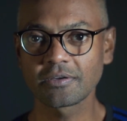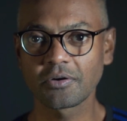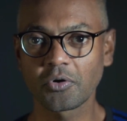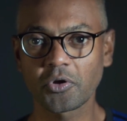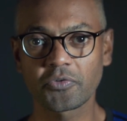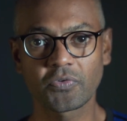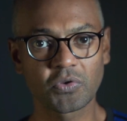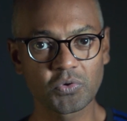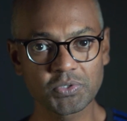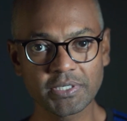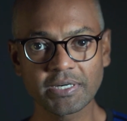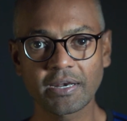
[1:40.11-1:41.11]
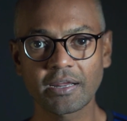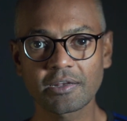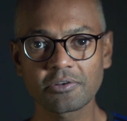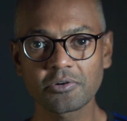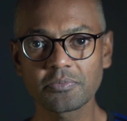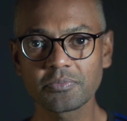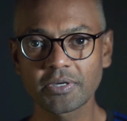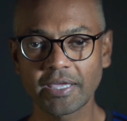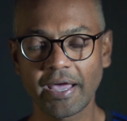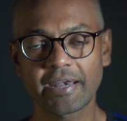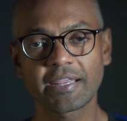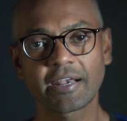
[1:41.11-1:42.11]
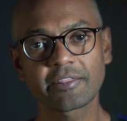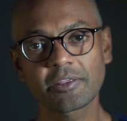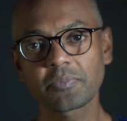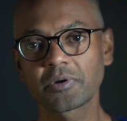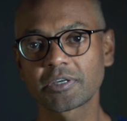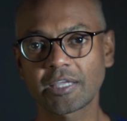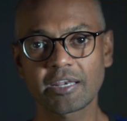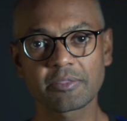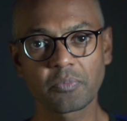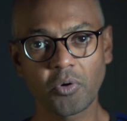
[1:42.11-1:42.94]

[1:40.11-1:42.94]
Or if you are using dry lube, carry the